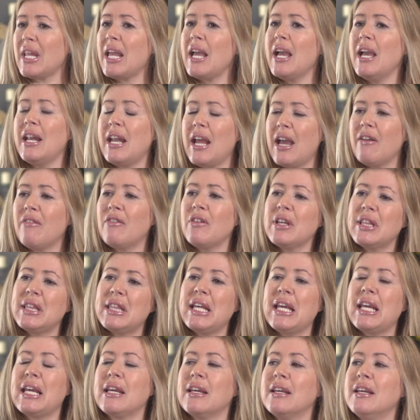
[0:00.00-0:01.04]
and
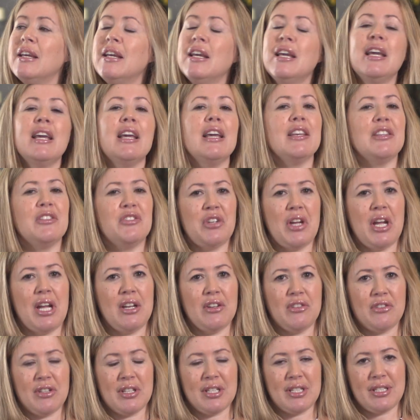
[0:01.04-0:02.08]
everything is
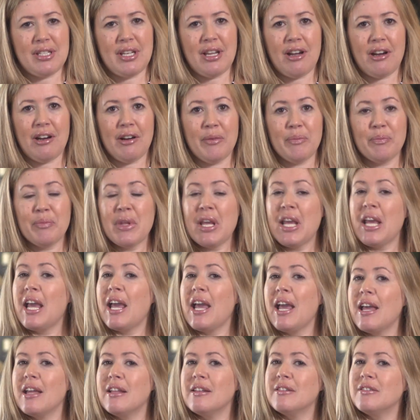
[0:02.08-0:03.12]
changed this year.
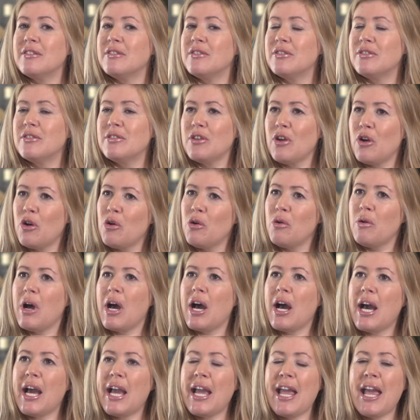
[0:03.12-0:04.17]
And so
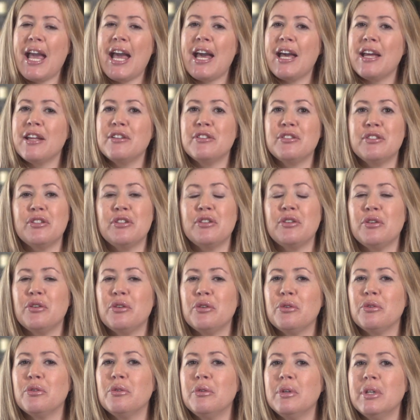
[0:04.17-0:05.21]
I had
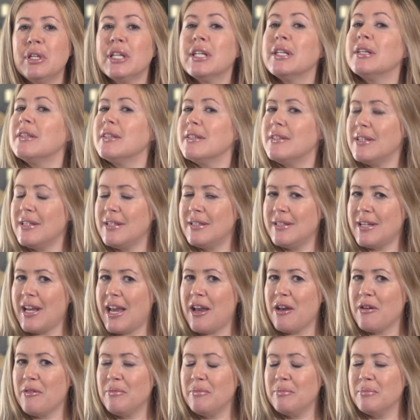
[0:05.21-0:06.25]
to sit
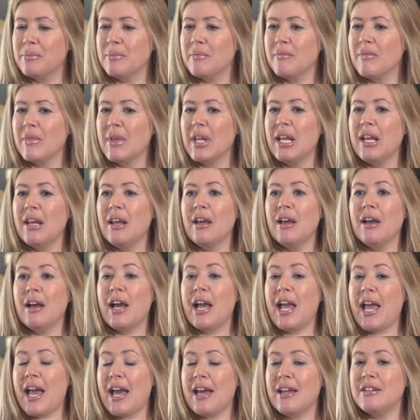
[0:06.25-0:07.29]
down.
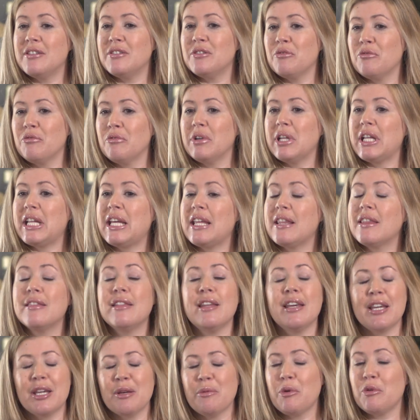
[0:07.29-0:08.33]
I had to really
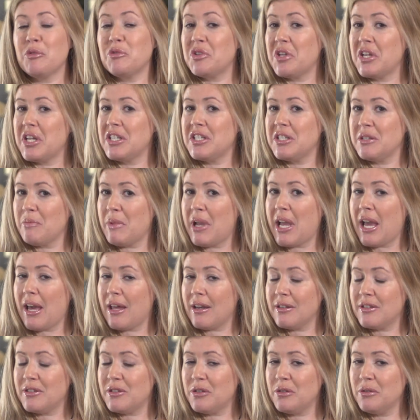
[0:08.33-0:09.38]
think about changing my
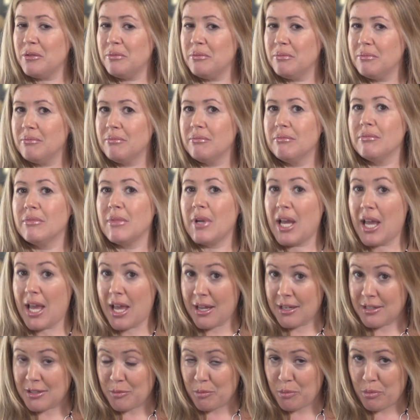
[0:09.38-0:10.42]
attitude. I
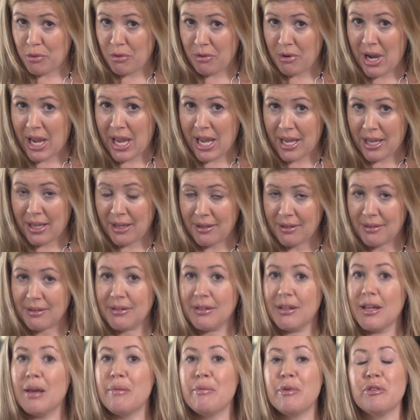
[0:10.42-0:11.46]
had to pray
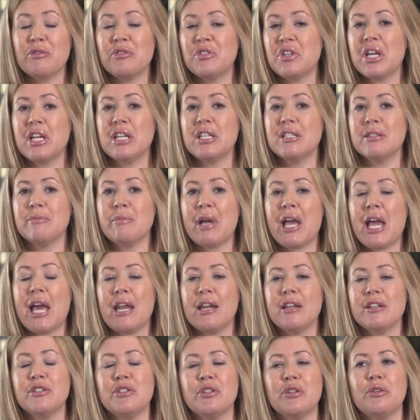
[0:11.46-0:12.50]
about changing my
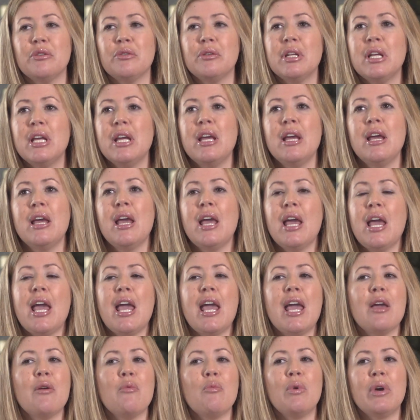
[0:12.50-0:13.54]
attitude.
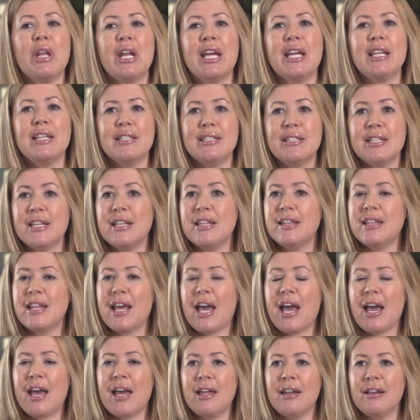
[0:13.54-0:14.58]
And when I did
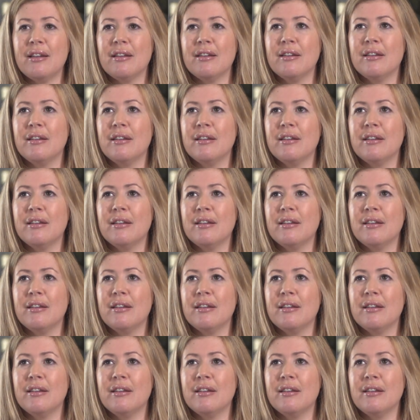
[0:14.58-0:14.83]
that,